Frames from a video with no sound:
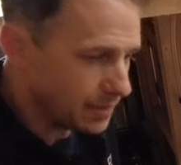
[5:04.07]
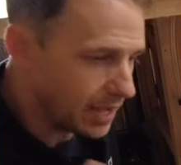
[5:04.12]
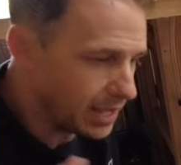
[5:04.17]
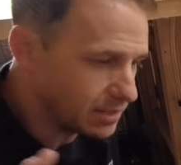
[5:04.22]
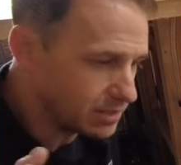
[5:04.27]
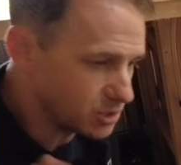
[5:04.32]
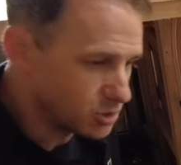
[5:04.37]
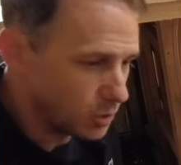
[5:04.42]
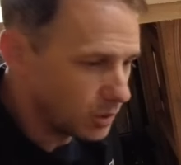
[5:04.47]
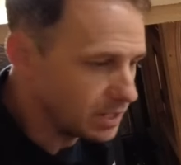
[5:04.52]

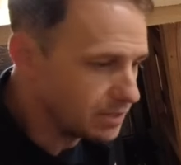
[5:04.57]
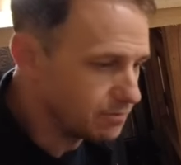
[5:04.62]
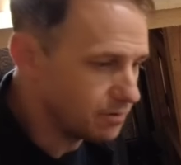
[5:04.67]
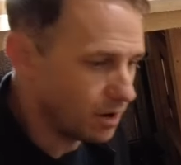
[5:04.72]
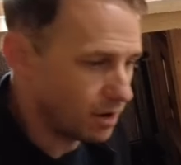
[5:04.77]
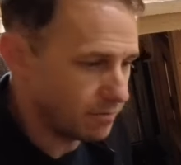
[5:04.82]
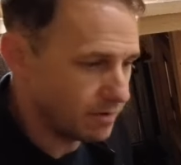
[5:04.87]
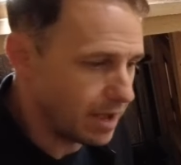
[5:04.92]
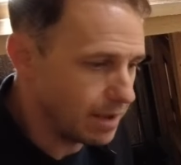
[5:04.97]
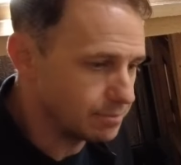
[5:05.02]
that
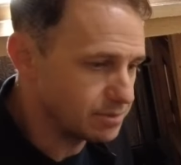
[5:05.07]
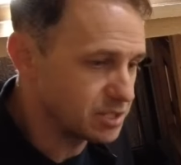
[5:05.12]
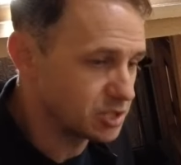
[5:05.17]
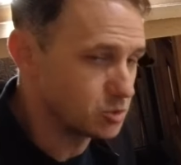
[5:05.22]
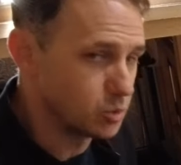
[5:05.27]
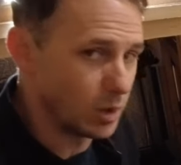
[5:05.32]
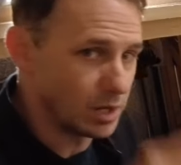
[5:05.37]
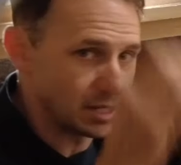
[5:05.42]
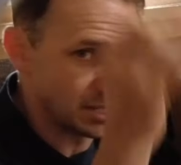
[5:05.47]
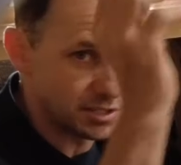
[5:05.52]
25 amps as
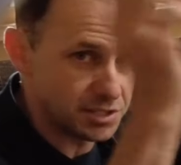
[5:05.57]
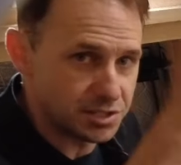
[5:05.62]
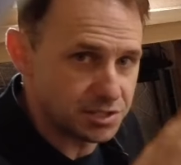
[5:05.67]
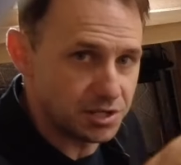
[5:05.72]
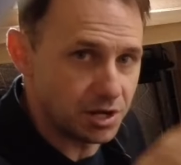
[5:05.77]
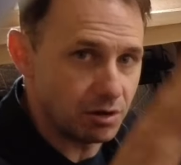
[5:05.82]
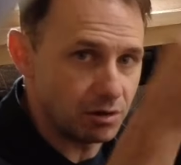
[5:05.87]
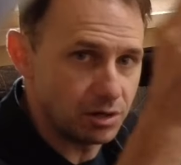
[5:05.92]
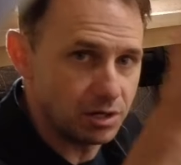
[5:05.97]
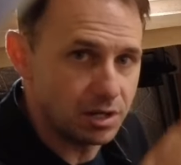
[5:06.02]
well as the
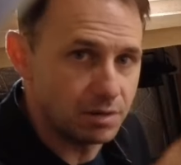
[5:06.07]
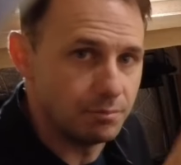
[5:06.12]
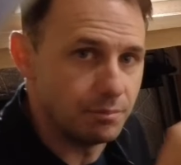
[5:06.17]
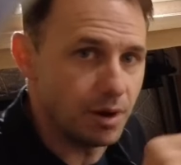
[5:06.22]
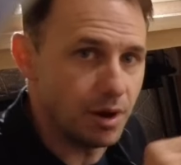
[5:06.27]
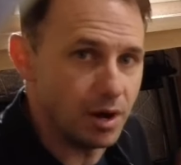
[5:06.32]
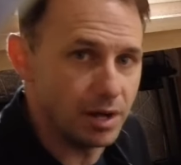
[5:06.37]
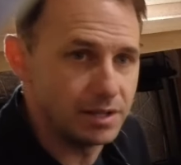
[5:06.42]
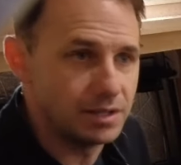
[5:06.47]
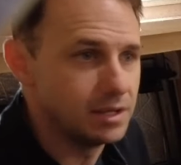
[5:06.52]
solar
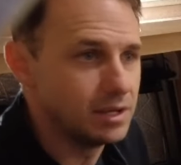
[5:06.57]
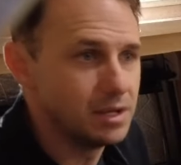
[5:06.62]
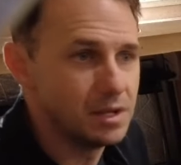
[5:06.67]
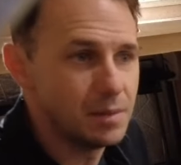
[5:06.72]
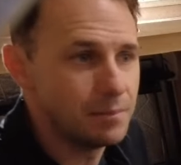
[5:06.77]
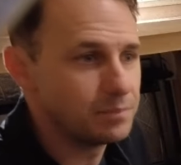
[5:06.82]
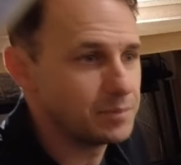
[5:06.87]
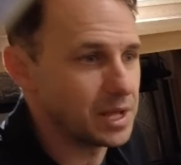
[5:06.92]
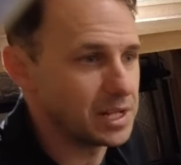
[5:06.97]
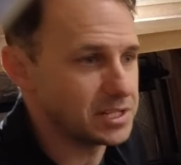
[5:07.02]
combined,
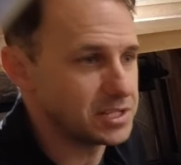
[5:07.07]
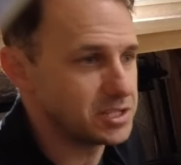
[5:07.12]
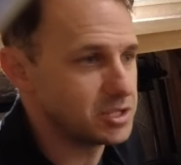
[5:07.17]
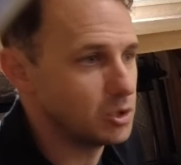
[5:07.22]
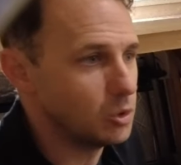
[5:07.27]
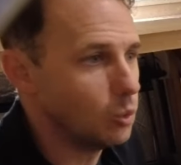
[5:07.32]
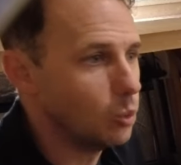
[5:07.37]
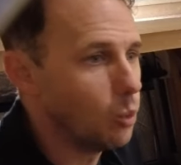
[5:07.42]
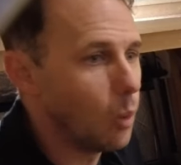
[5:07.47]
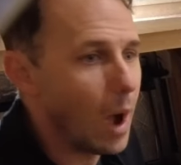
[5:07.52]
that's
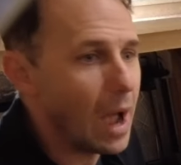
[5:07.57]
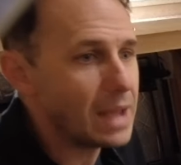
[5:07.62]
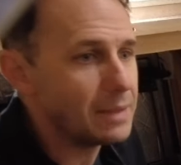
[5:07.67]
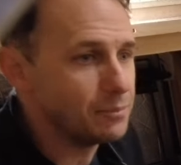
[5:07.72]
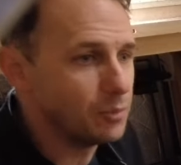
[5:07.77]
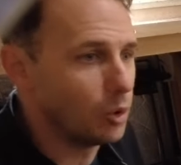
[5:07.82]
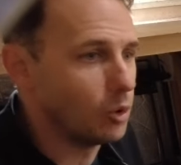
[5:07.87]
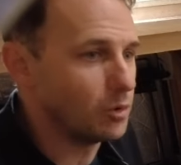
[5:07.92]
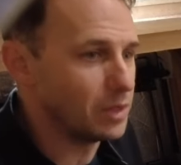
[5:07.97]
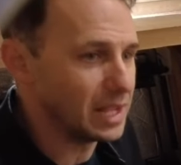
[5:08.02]
still way
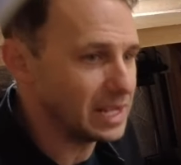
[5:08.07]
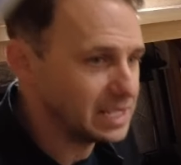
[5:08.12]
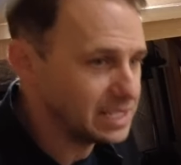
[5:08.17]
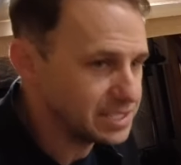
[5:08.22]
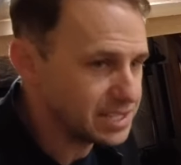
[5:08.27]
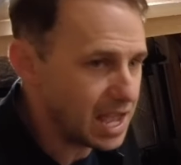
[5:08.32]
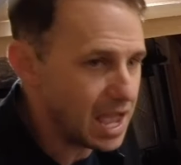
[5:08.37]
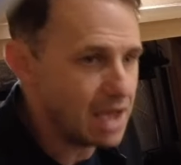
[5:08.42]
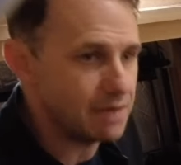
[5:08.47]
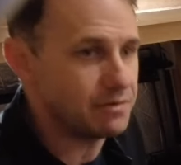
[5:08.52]
more than
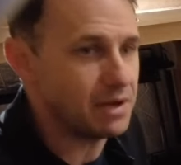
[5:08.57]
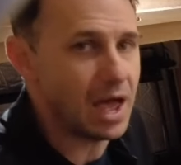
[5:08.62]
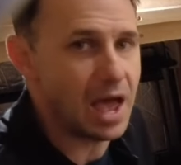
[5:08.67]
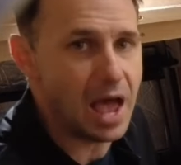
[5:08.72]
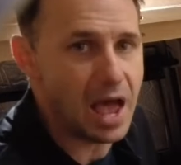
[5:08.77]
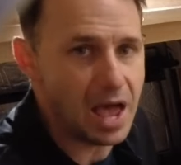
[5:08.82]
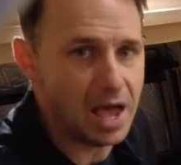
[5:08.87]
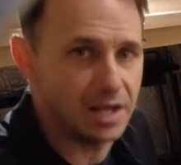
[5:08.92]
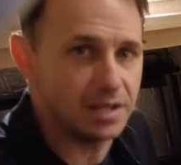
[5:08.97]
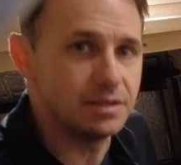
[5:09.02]
he's ever
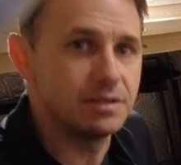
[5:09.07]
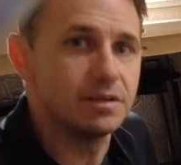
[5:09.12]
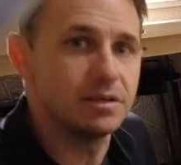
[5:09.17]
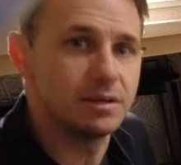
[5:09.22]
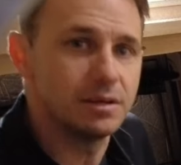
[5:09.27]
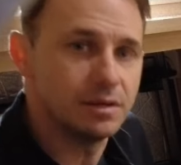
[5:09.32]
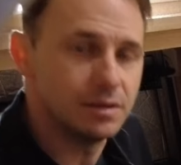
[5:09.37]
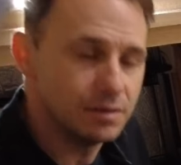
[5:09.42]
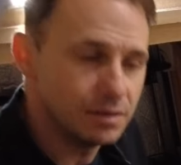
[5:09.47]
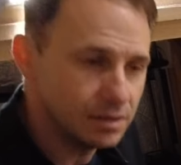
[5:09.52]
had
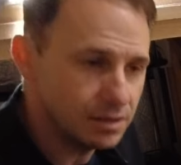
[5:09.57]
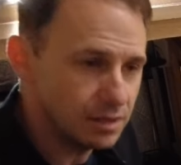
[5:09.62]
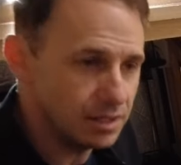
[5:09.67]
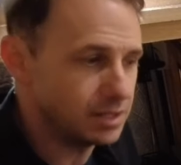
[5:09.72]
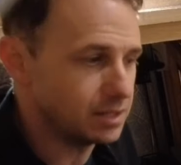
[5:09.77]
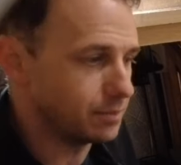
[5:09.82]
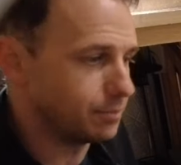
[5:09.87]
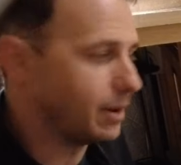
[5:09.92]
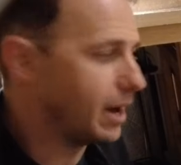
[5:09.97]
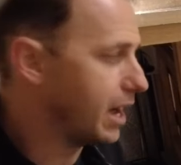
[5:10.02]

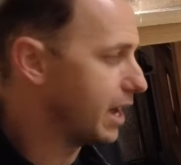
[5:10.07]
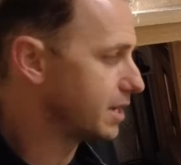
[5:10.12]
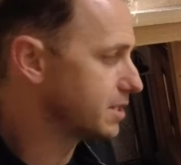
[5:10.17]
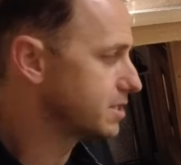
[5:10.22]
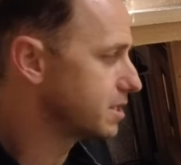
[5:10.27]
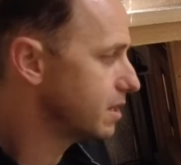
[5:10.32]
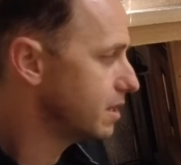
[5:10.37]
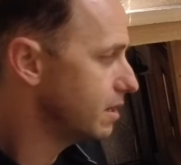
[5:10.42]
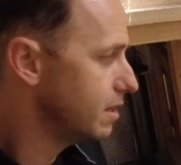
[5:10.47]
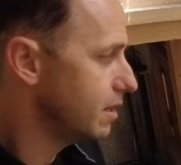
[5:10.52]
in the
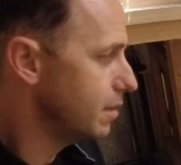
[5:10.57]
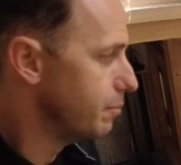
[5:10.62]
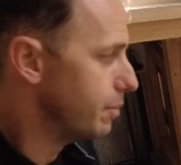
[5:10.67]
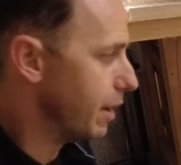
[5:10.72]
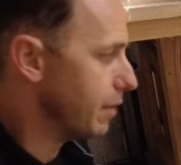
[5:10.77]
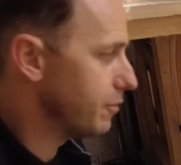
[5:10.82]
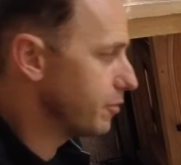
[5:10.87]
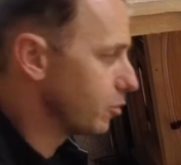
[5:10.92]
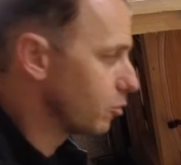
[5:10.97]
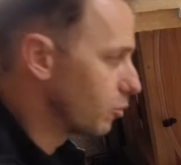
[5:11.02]
past.
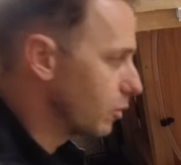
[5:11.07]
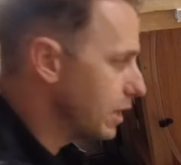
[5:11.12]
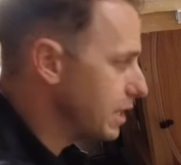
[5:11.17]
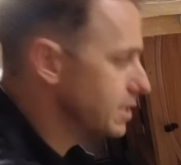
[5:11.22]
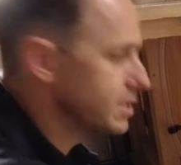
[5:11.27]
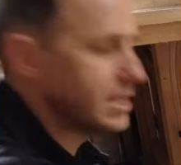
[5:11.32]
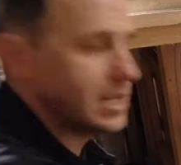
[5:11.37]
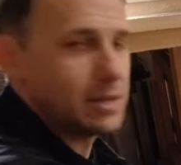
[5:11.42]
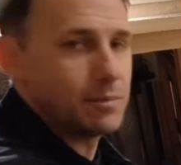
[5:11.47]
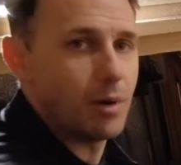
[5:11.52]
But the
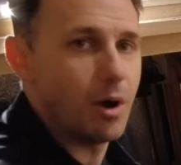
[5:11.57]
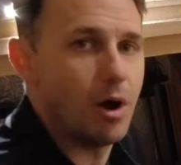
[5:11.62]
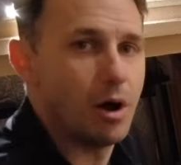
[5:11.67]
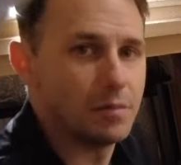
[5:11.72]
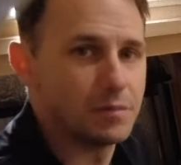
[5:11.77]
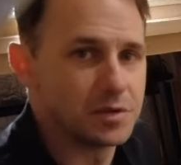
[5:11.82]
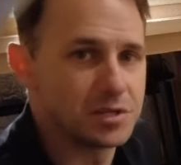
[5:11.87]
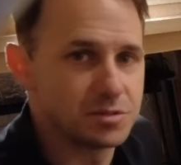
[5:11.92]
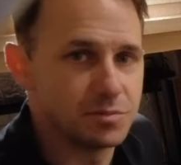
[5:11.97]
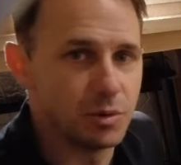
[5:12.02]
reasoning
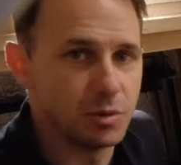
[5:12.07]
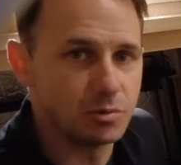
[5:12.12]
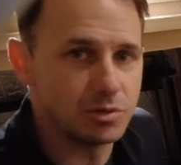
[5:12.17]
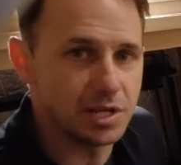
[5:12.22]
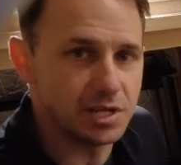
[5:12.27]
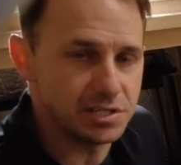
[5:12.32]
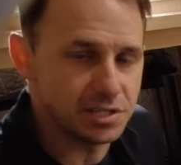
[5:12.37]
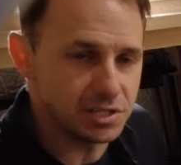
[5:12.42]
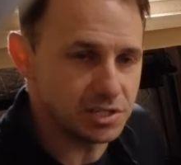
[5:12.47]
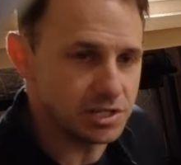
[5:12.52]
behind the small
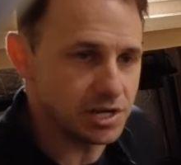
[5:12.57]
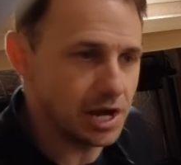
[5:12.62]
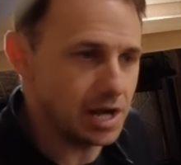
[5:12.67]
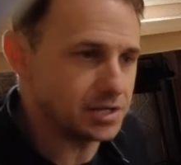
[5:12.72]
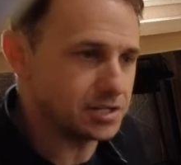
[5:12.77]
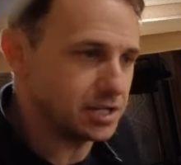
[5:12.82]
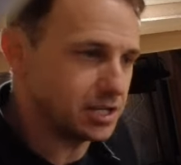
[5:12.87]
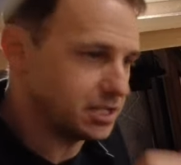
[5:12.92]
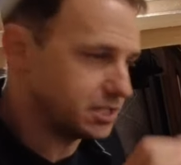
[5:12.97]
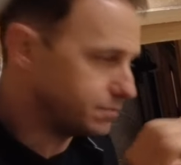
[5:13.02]
DC
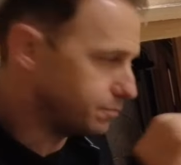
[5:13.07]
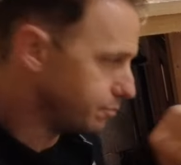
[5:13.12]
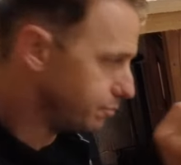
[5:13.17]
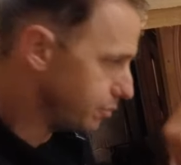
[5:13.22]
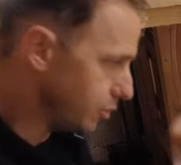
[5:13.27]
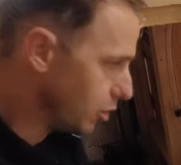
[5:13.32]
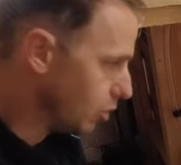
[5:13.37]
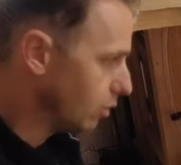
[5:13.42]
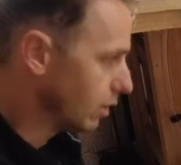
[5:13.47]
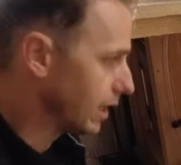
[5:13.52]
charger is
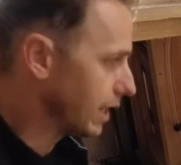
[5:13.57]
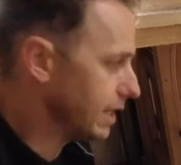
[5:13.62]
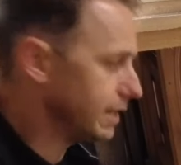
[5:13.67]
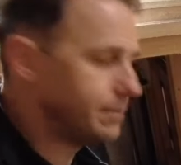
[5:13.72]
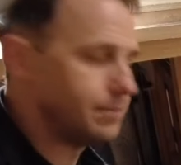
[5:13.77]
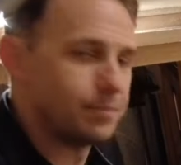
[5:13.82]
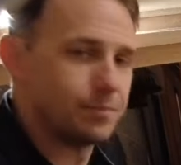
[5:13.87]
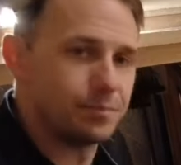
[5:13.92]
purely